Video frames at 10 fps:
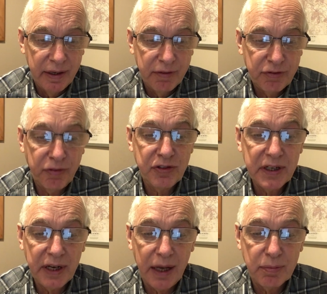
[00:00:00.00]
50
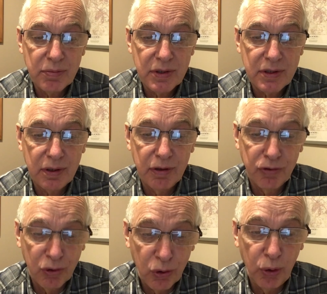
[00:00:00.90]
grams of
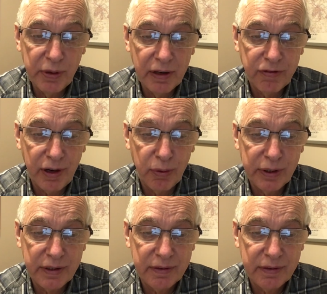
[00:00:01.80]
wholemeal flour,